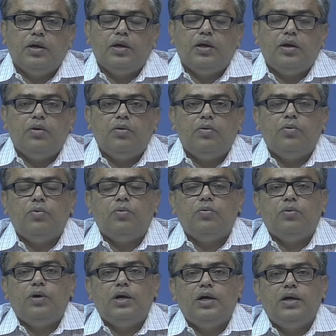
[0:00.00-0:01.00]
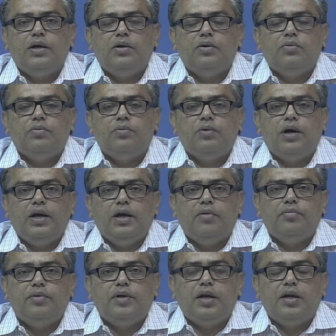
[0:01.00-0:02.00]
Now, why I
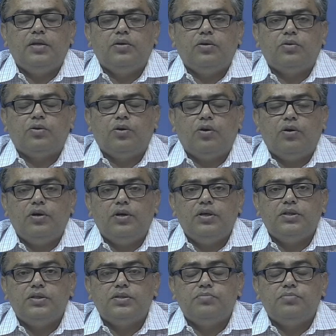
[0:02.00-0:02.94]
am telling the authorities?